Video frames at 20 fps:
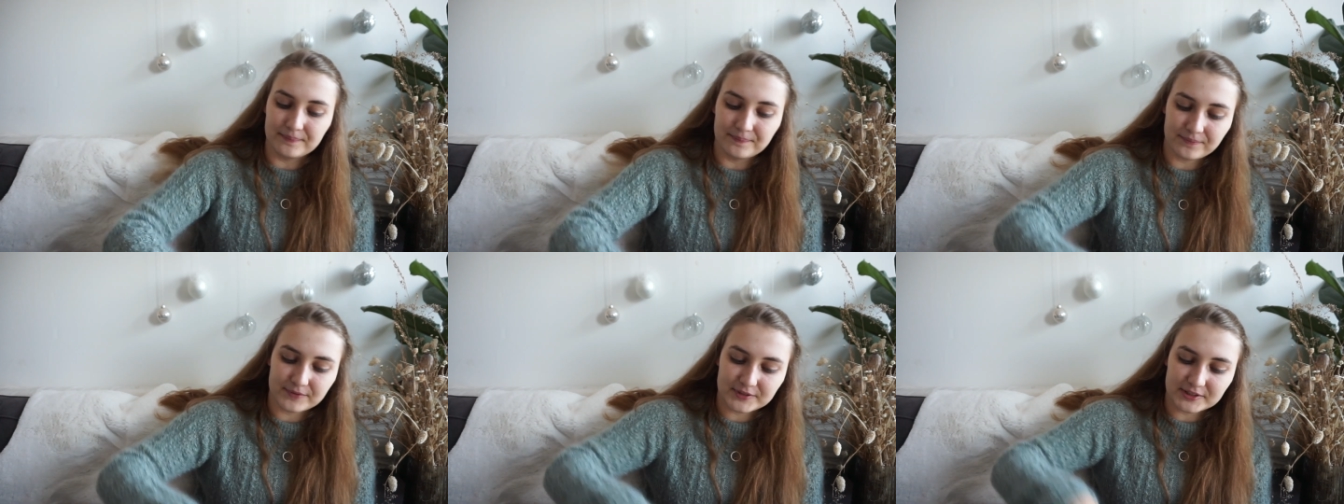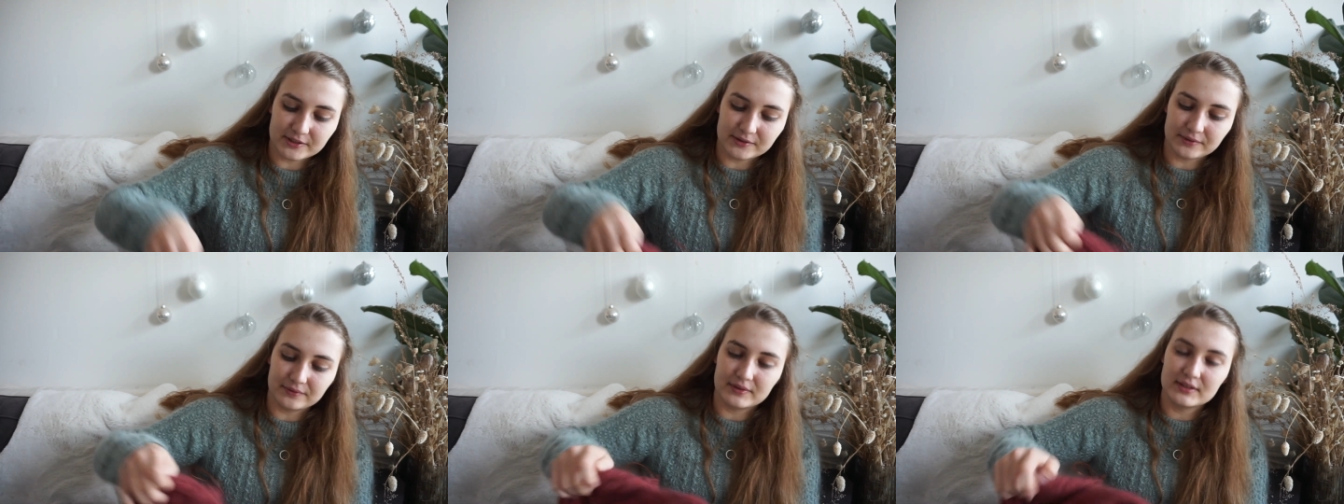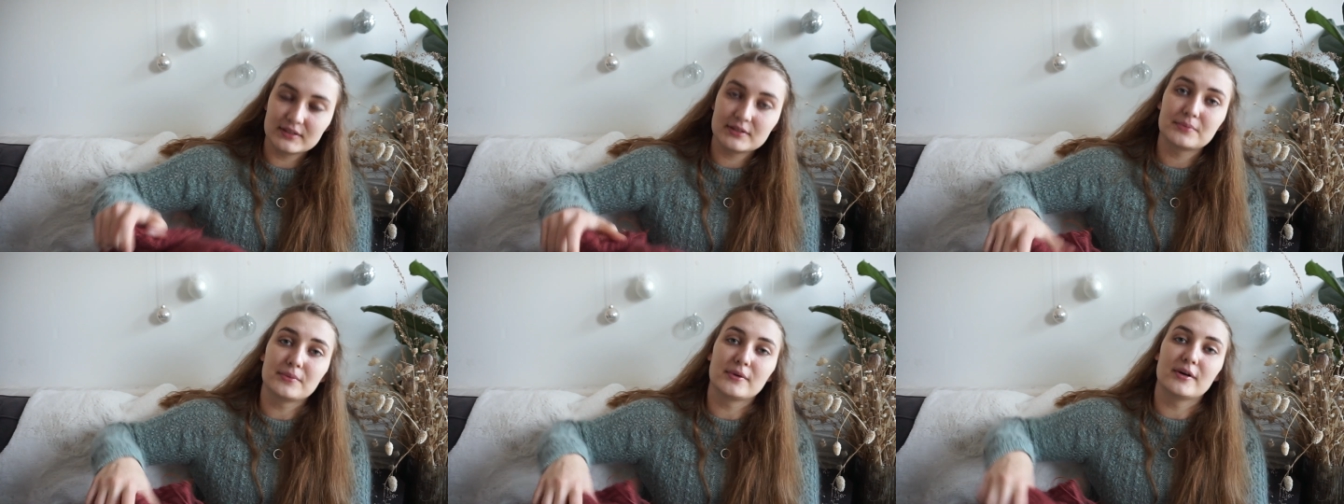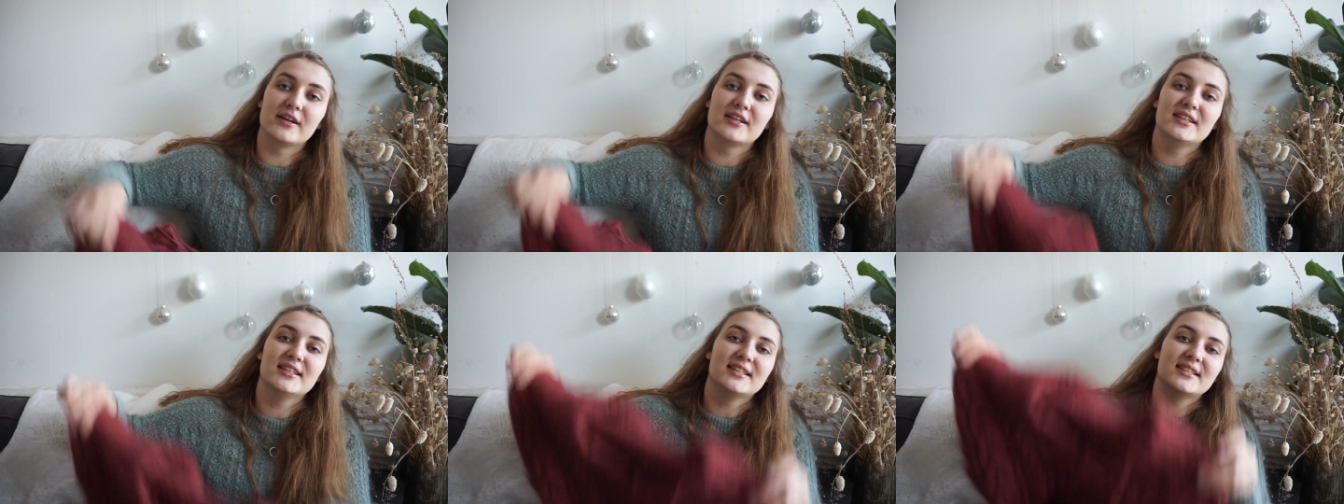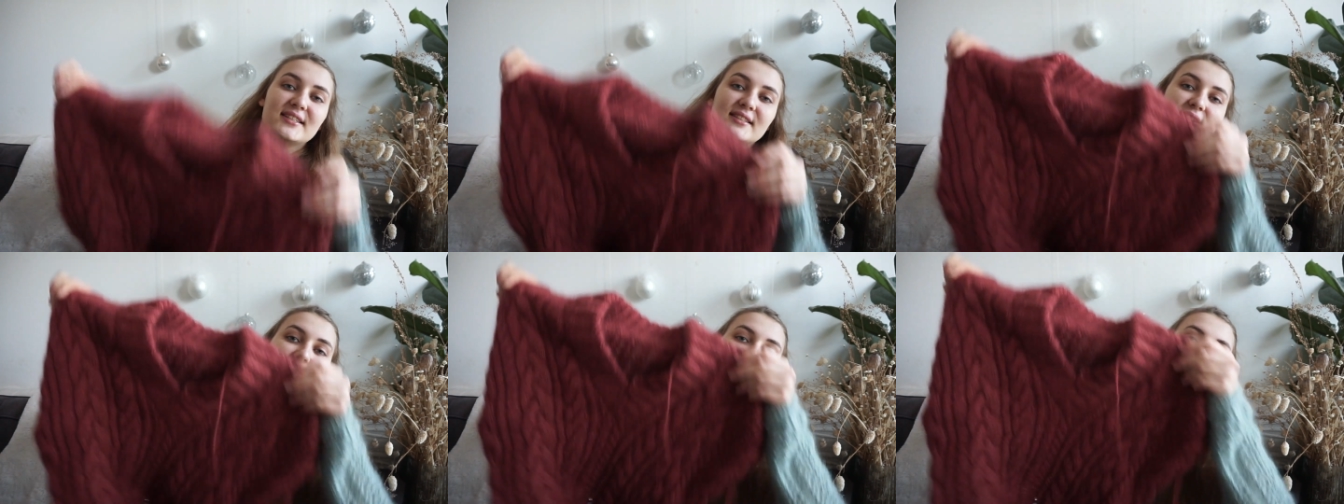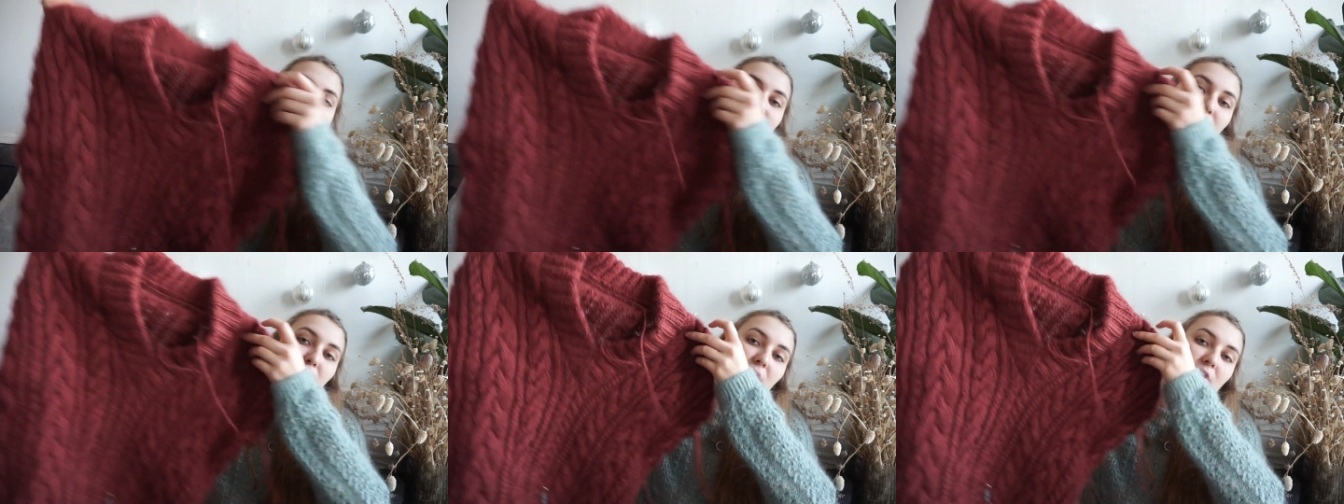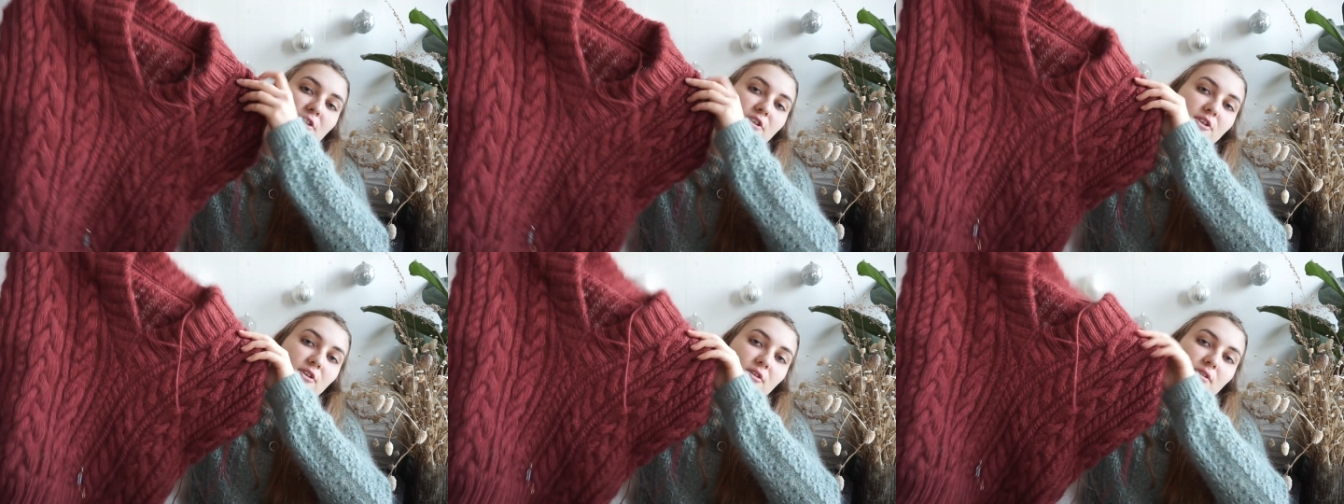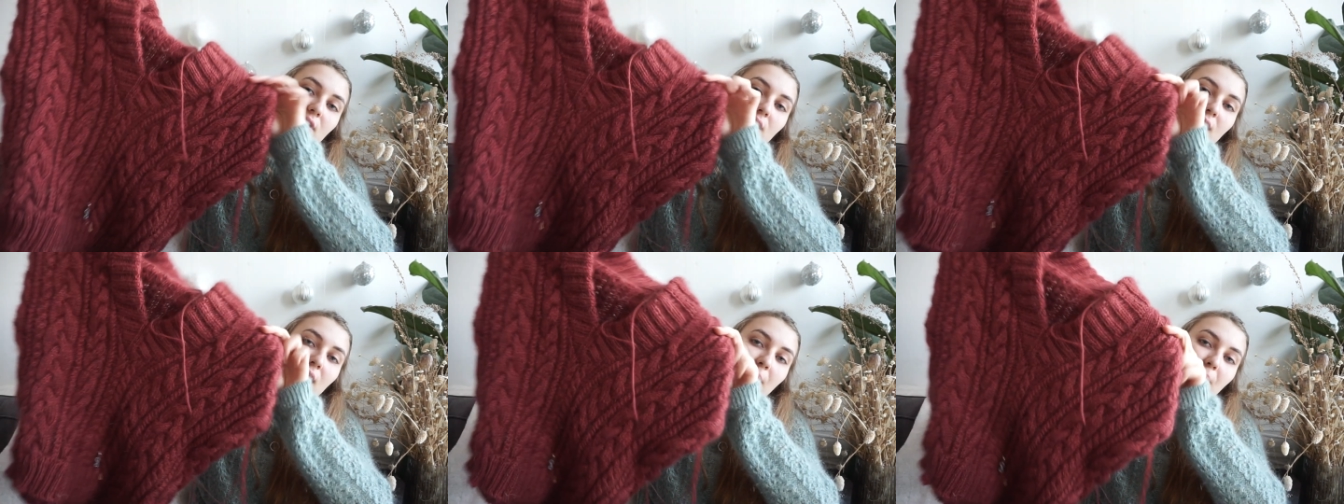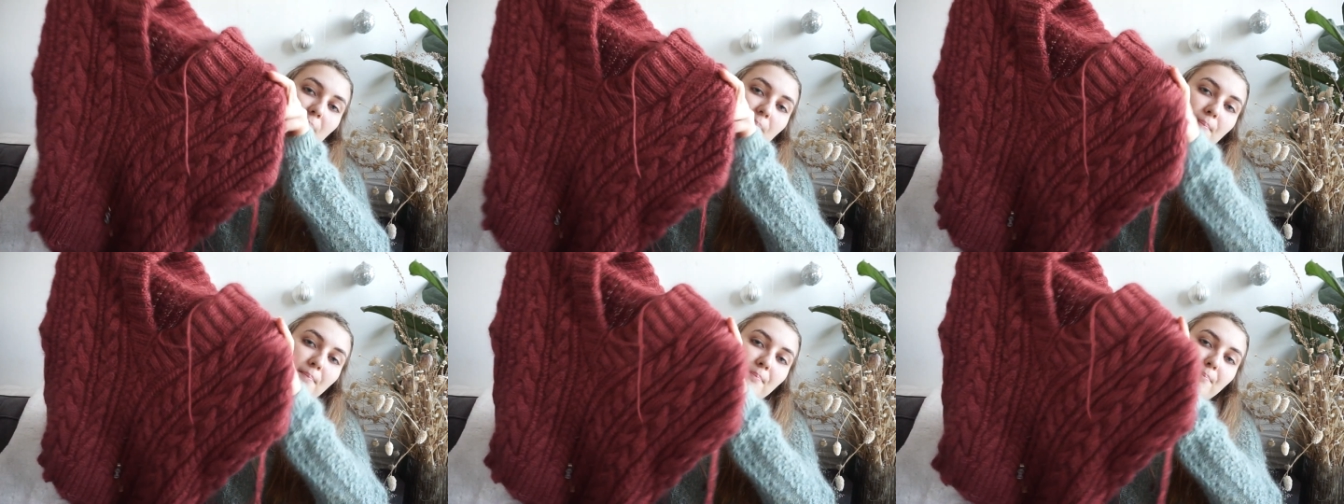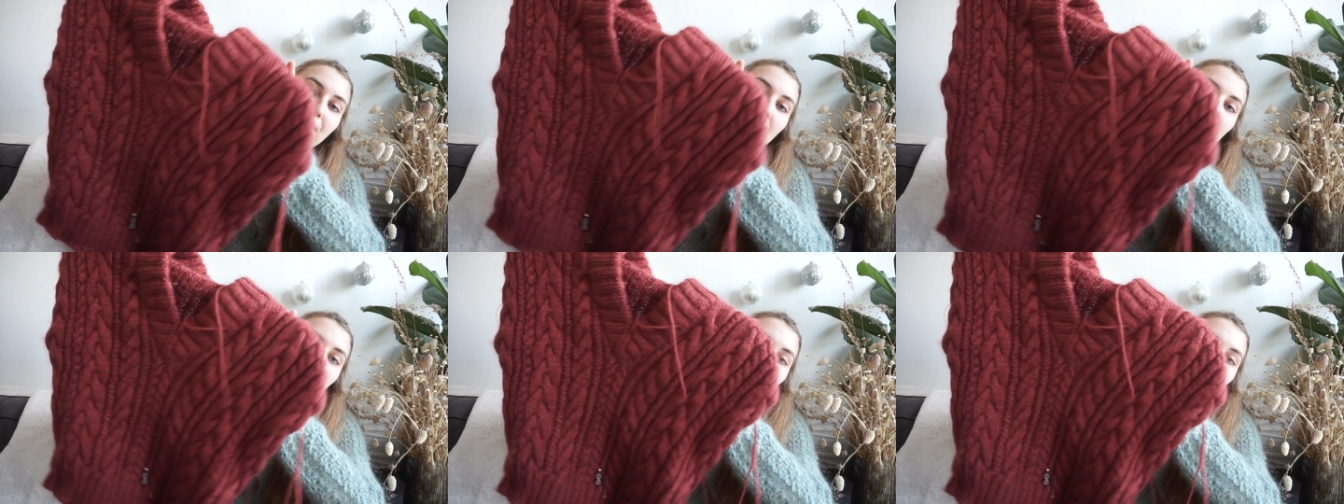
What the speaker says: So this one is the sweater number